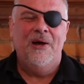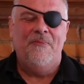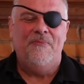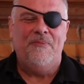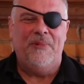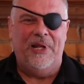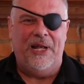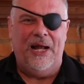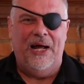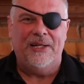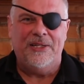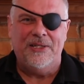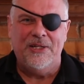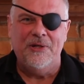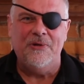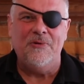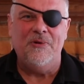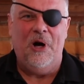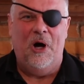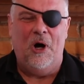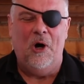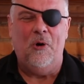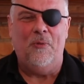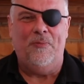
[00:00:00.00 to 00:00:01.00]
But I do
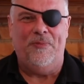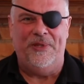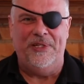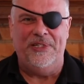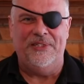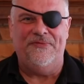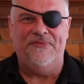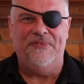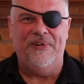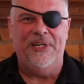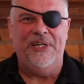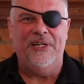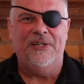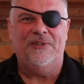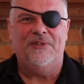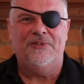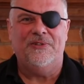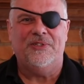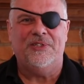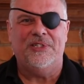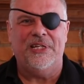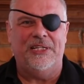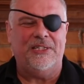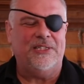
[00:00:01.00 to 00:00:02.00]
hope these
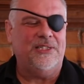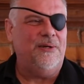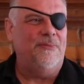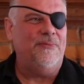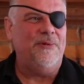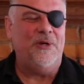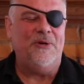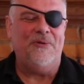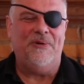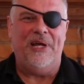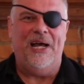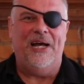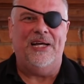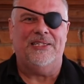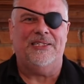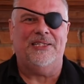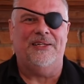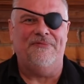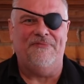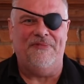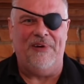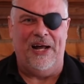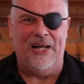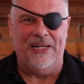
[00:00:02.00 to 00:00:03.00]
videos, that some of you guys
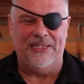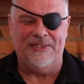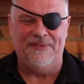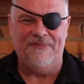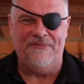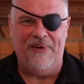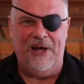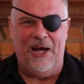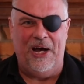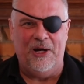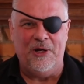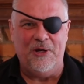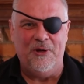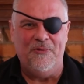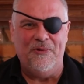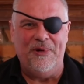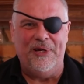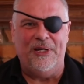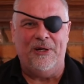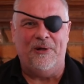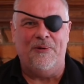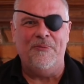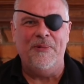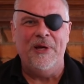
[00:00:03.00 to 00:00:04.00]
can find some value
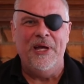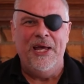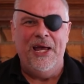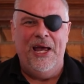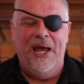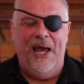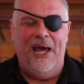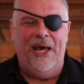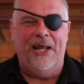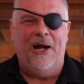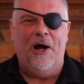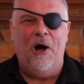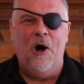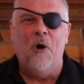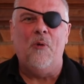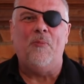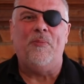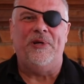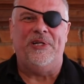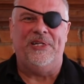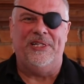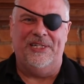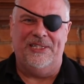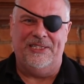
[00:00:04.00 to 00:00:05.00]
in them, and I
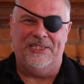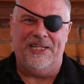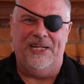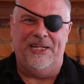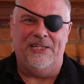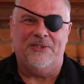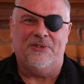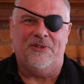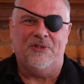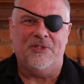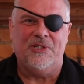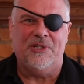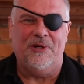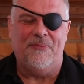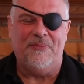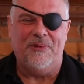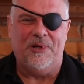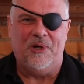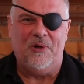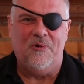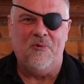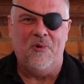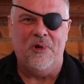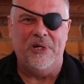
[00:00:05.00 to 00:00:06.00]
hope it does answer some of
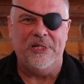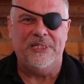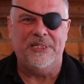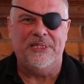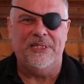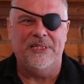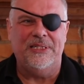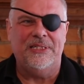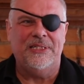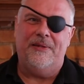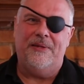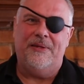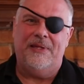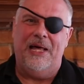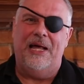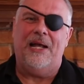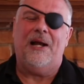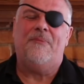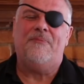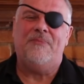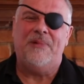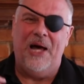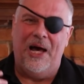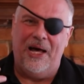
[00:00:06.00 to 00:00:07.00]
the questions that
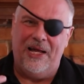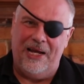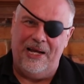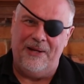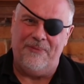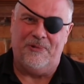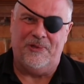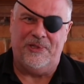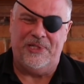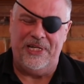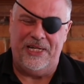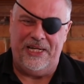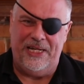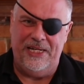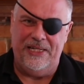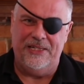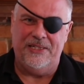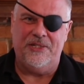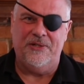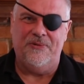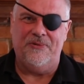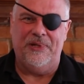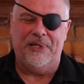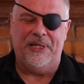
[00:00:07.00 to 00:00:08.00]
I'm not able to get
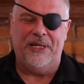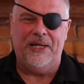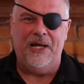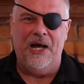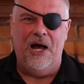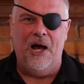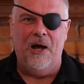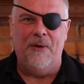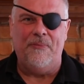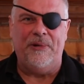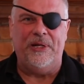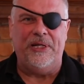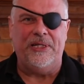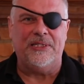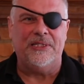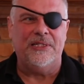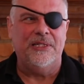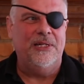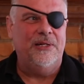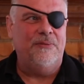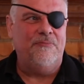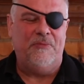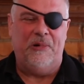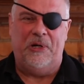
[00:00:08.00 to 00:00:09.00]
to in the comments,
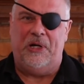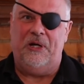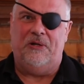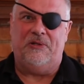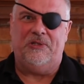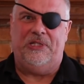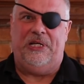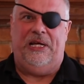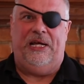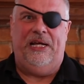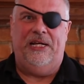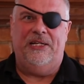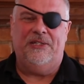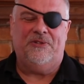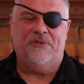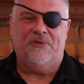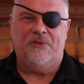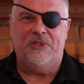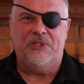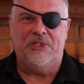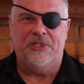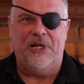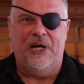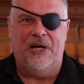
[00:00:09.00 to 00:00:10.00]
because the answer
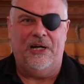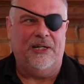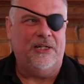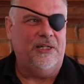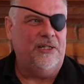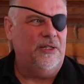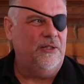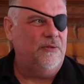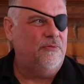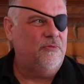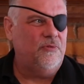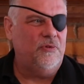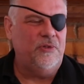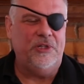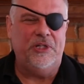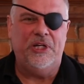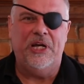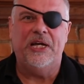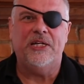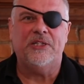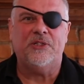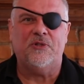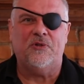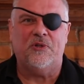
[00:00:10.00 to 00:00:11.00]
is not a
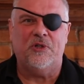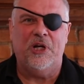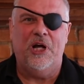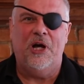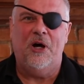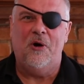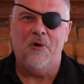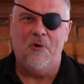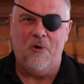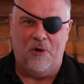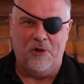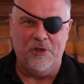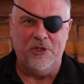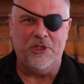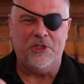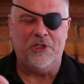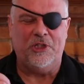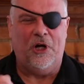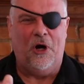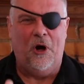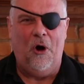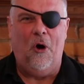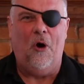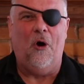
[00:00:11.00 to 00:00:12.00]
yes or no or just
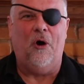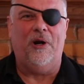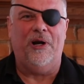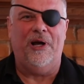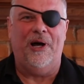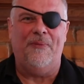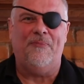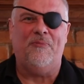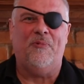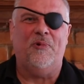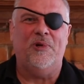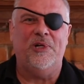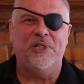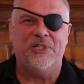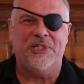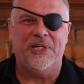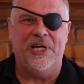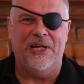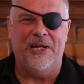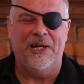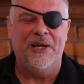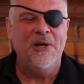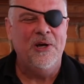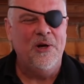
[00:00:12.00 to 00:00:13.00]
a heart, I
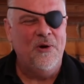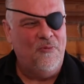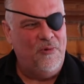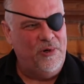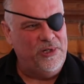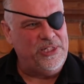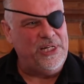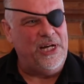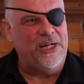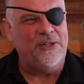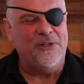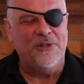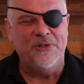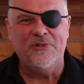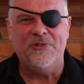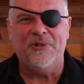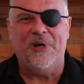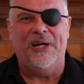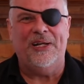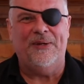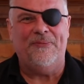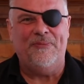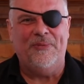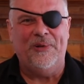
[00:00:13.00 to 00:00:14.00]
appreciate it, which I do
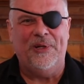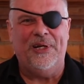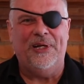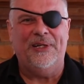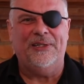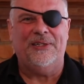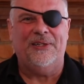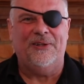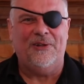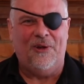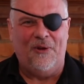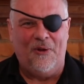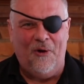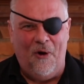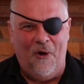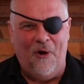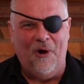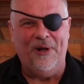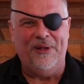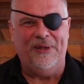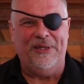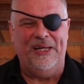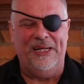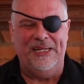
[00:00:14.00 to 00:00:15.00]
try to put up the little
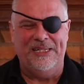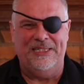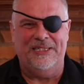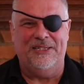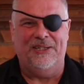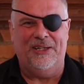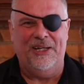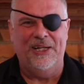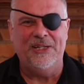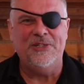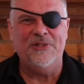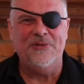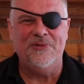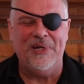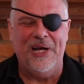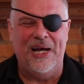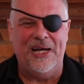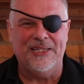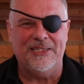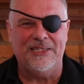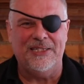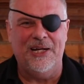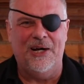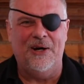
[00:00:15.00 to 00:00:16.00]
heart things to let you
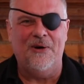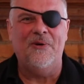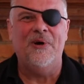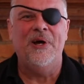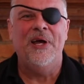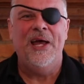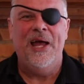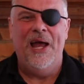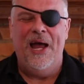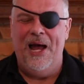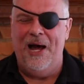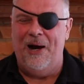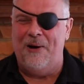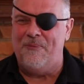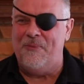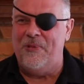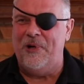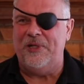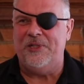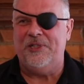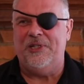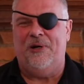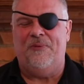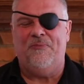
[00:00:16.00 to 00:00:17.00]
guys know how
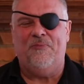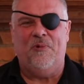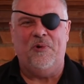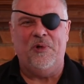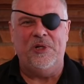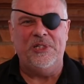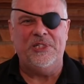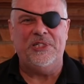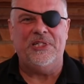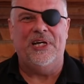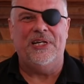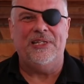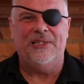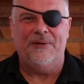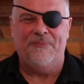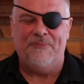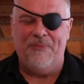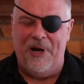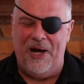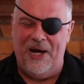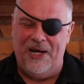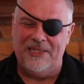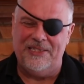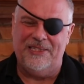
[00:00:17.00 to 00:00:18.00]
much I appreciate the
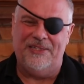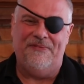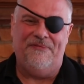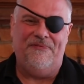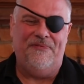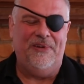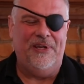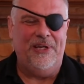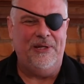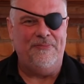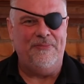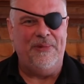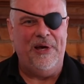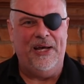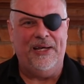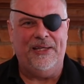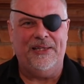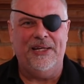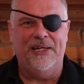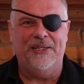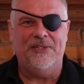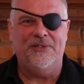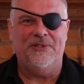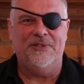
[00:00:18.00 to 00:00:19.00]
positive
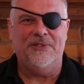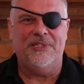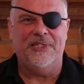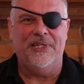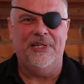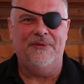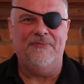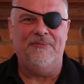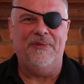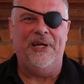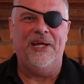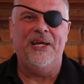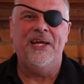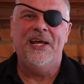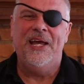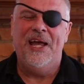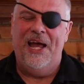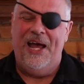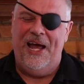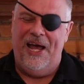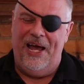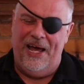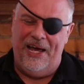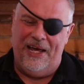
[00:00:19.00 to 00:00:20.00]
feedback that you send me
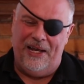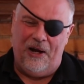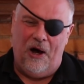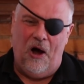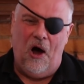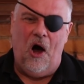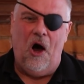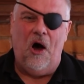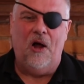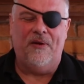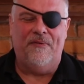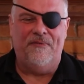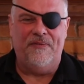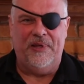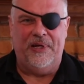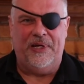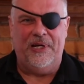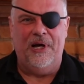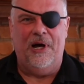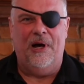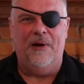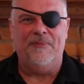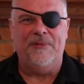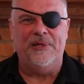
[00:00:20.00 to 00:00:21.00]
and all of the
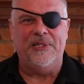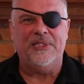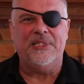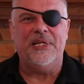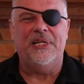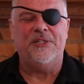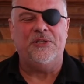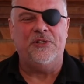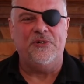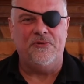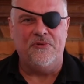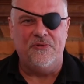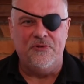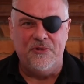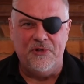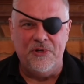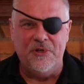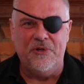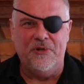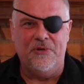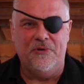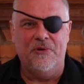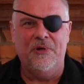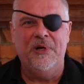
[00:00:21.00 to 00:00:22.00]
comments that you
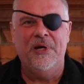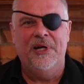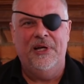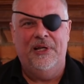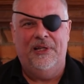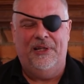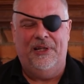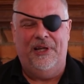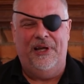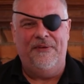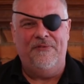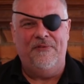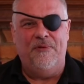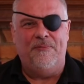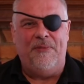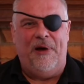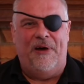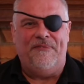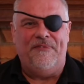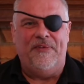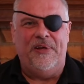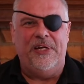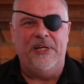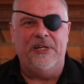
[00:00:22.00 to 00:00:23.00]
do leaving
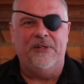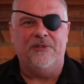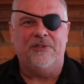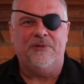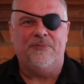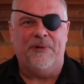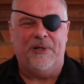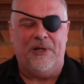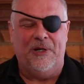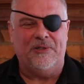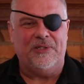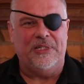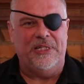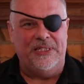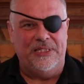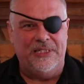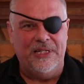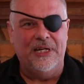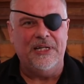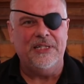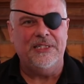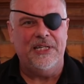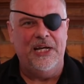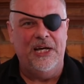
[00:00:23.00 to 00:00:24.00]
my videos because it
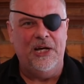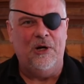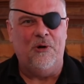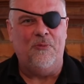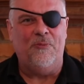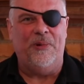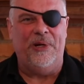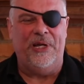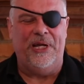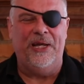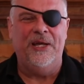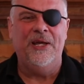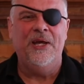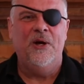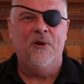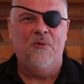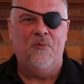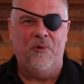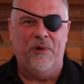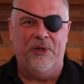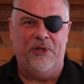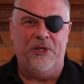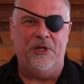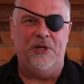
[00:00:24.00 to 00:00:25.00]
does help me
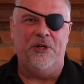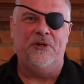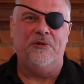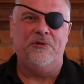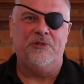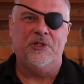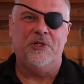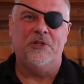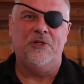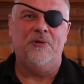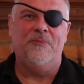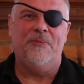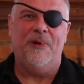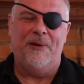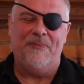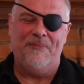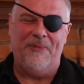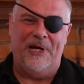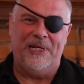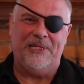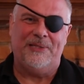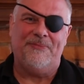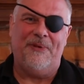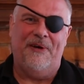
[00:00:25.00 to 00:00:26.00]
with YouTube and
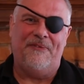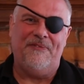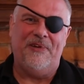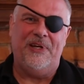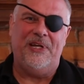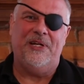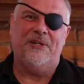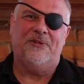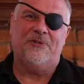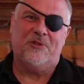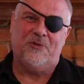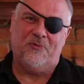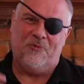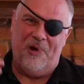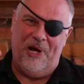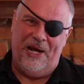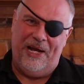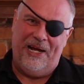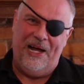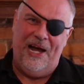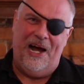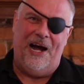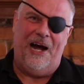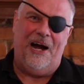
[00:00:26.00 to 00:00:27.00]
makes my videos
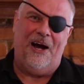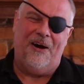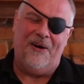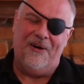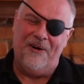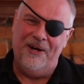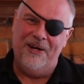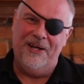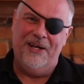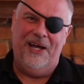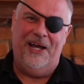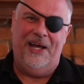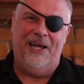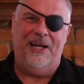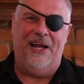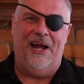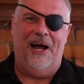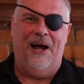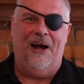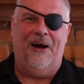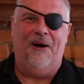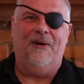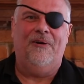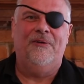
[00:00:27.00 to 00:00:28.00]
rank higher and
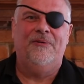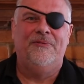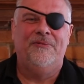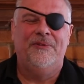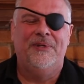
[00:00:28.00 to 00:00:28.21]
higher.